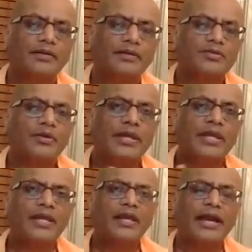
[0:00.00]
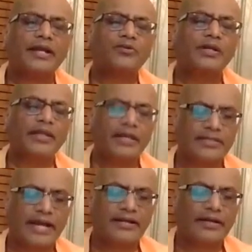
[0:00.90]
So he actually has
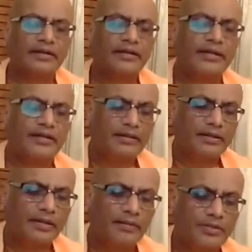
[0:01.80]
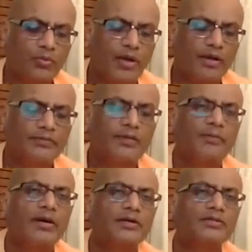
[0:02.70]
attended, he was one of the
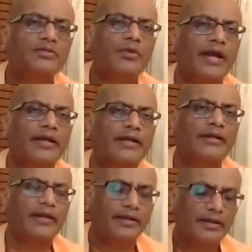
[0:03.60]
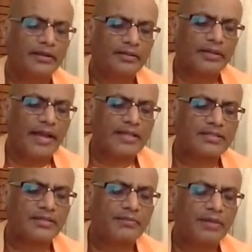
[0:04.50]
monks who attended the
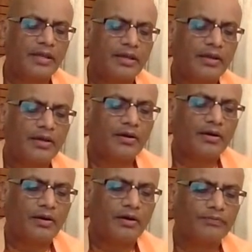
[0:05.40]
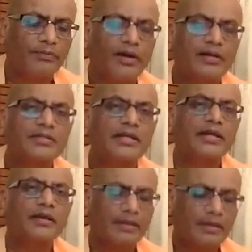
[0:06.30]
assembly of monks
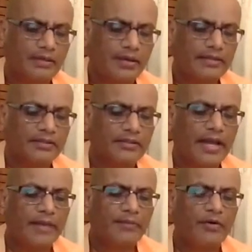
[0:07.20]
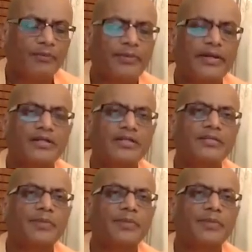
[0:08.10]
at the time of Parikshit's